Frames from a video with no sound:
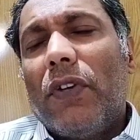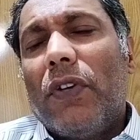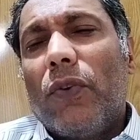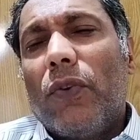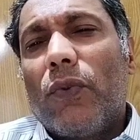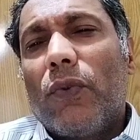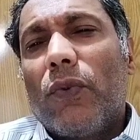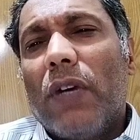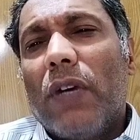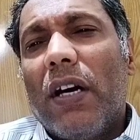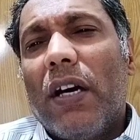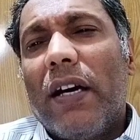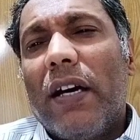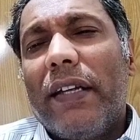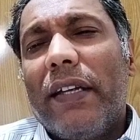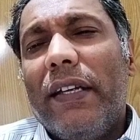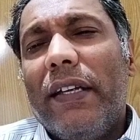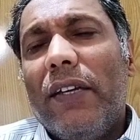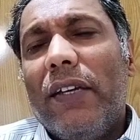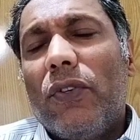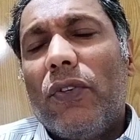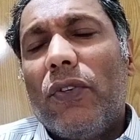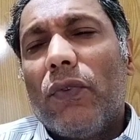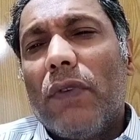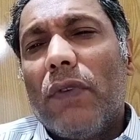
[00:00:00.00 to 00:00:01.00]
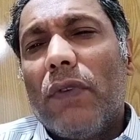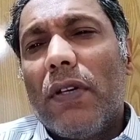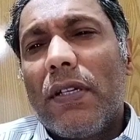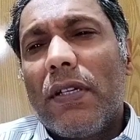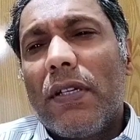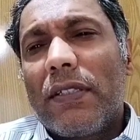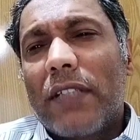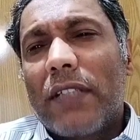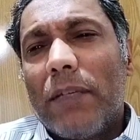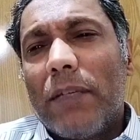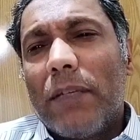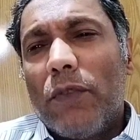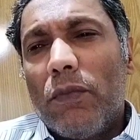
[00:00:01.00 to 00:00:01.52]
Rugari
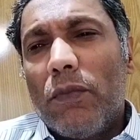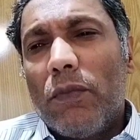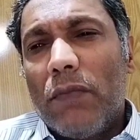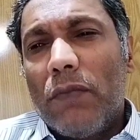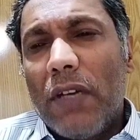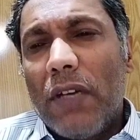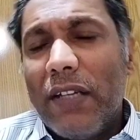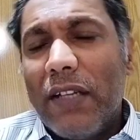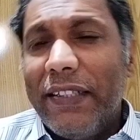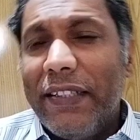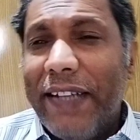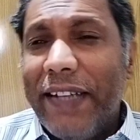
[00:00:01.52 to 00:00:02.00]
towards Kibumba.